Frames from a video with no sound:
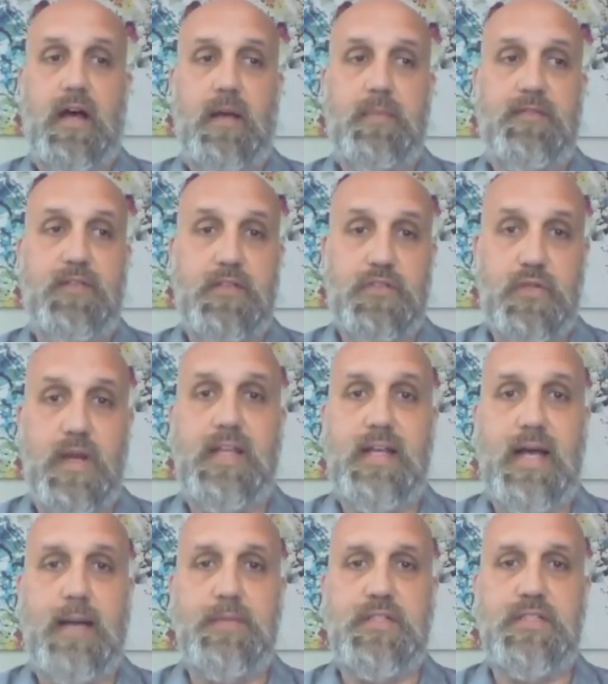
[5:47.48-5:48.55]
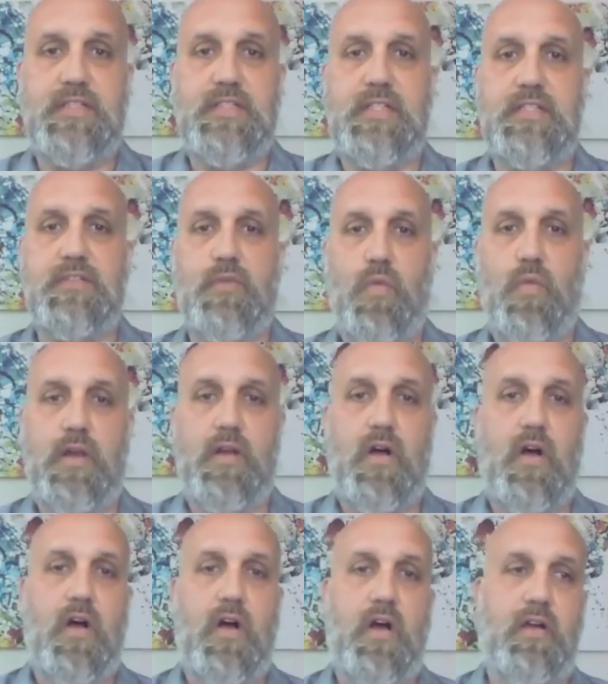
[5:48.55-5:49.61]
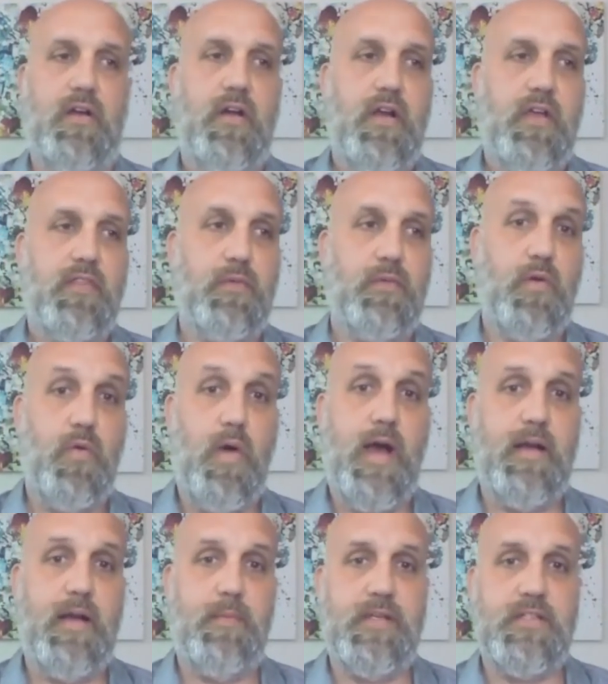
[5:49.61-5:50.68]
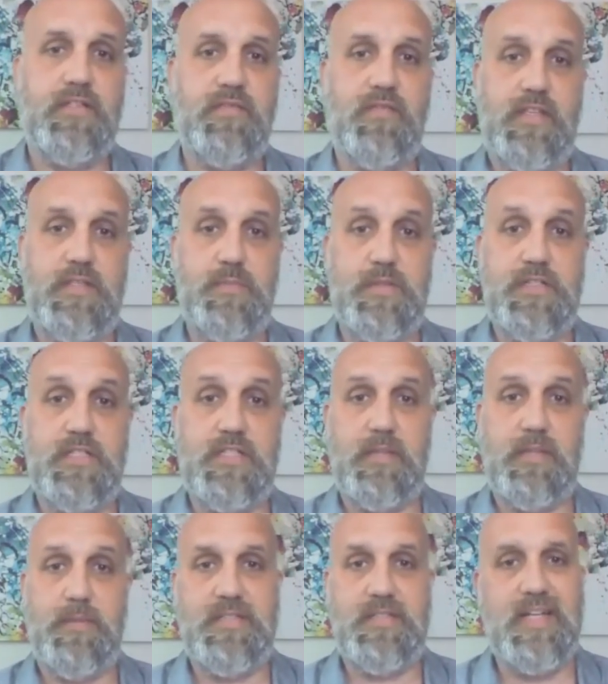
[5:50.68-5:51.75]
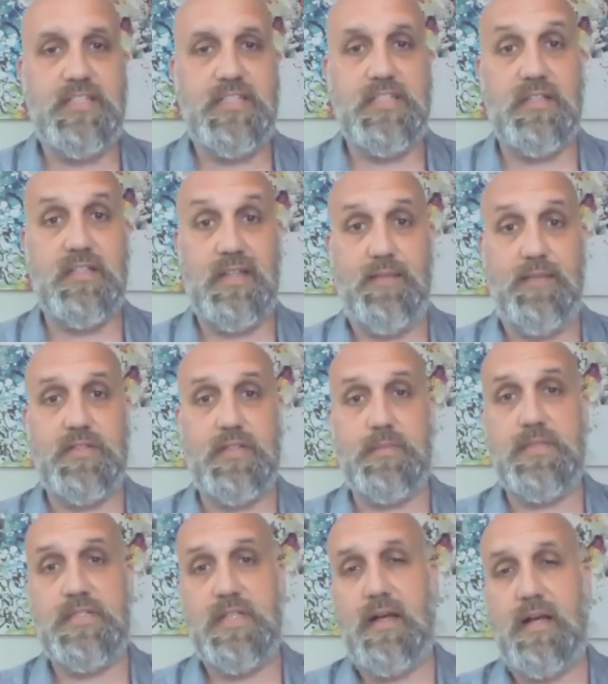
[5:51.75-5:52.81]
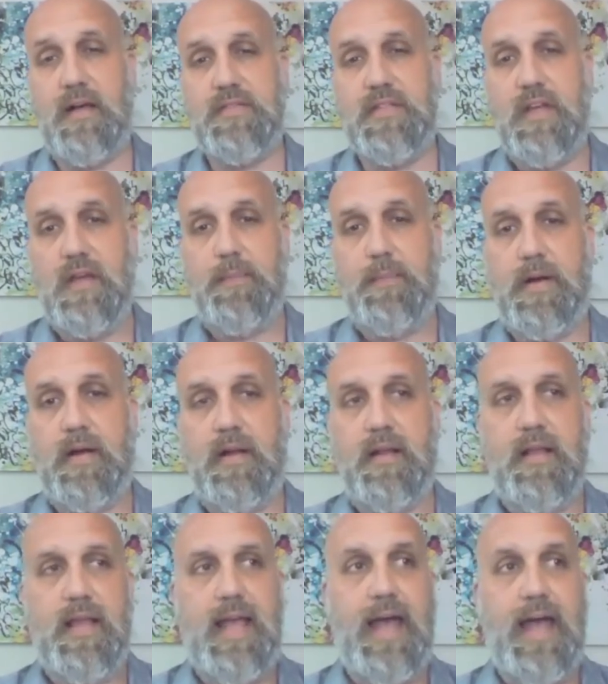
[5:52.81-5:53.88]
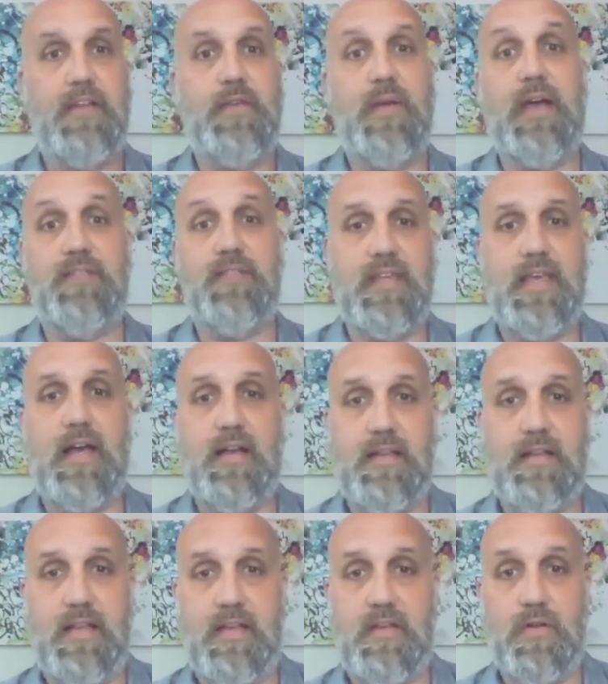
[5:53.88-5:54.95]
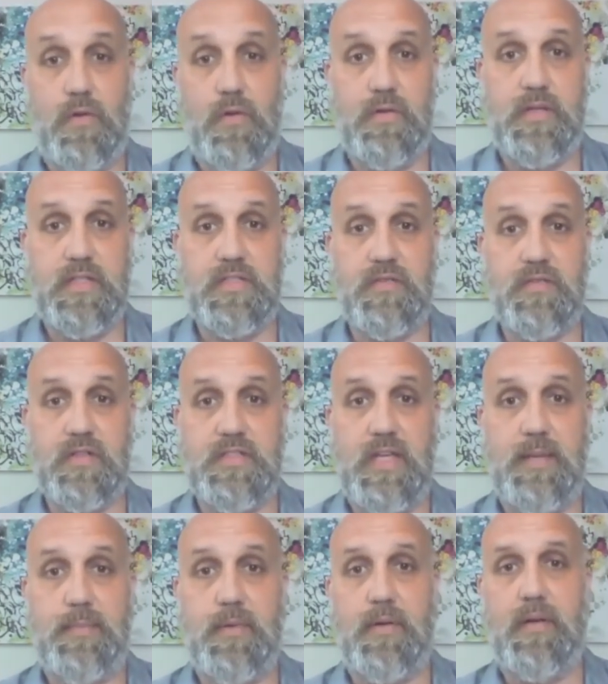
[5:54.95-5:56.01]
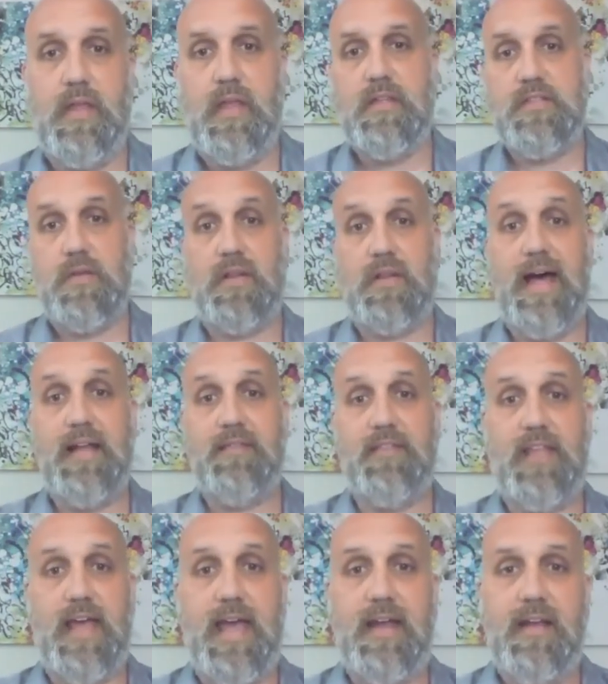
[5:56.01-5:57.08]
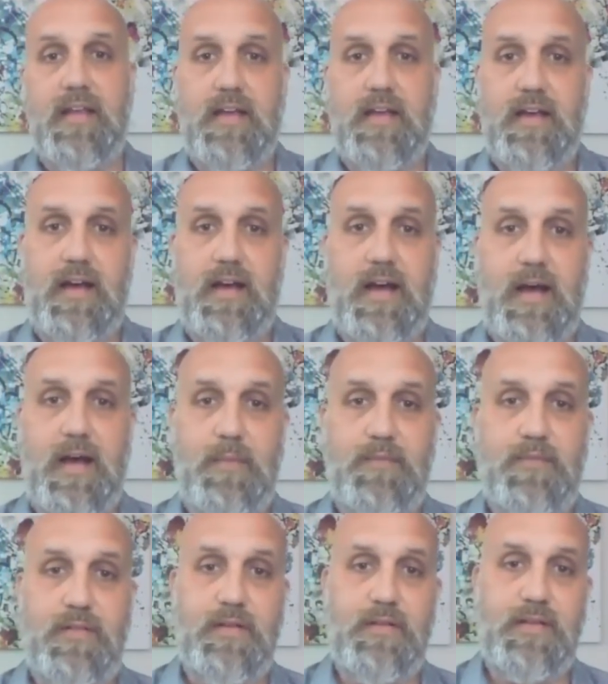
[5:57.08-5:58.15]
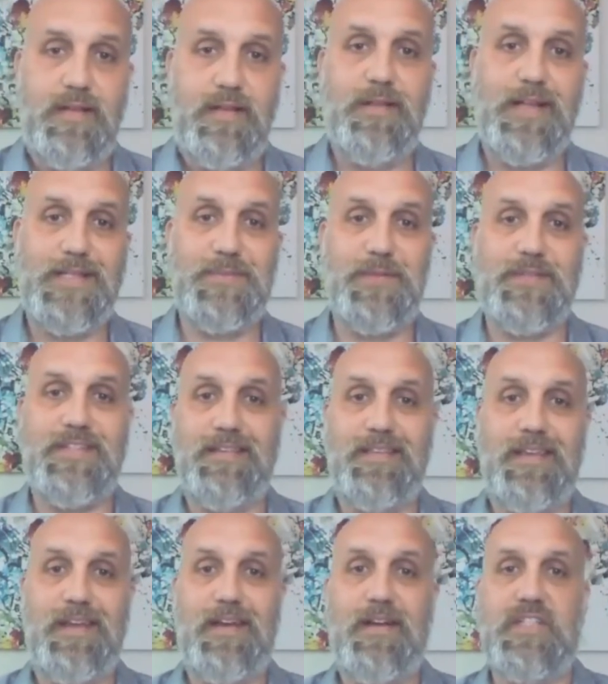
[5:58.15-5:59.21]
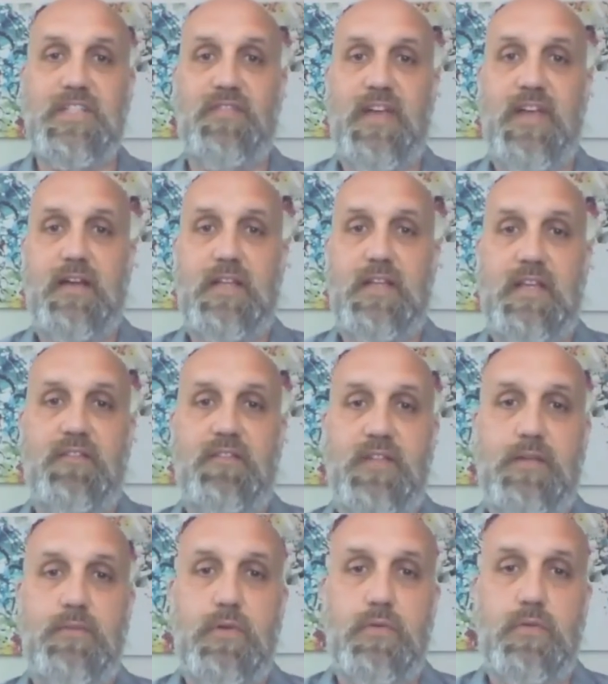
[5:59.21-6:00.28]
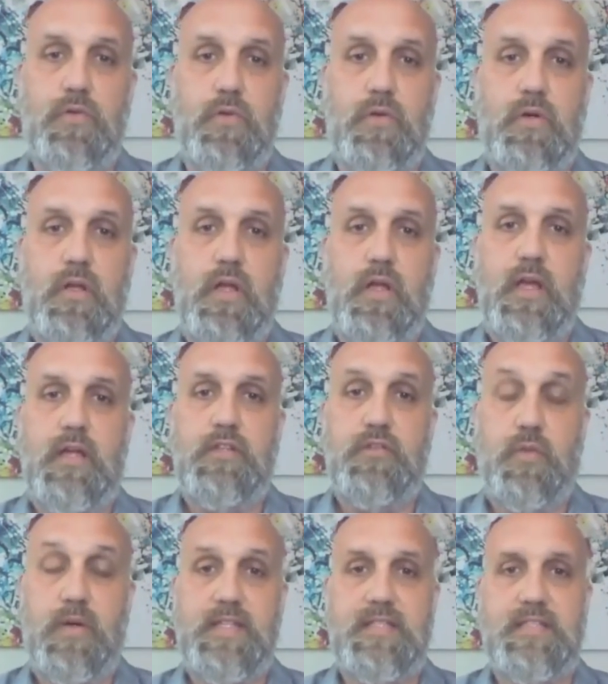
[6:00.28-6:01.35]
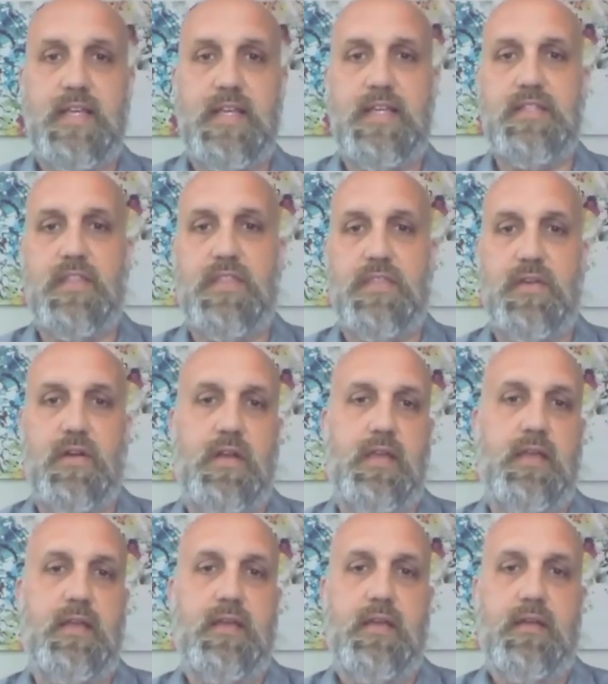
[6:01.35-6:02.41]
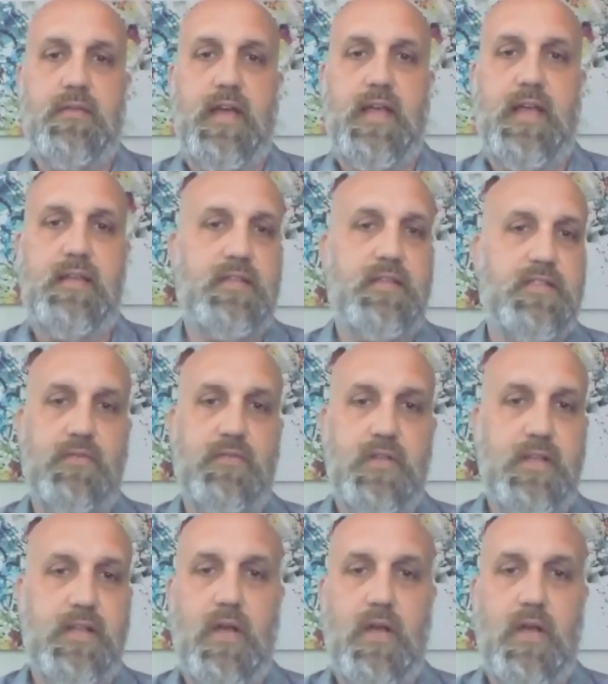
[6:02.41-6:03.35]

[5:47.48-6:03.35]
if you're trading options is what are the requirements for these position limits, not just the levels themselves, but how you have to calculate your holdings, for example. So a lot of that for you legal experts out there is found in FINRA Rule 2630, right? It's a really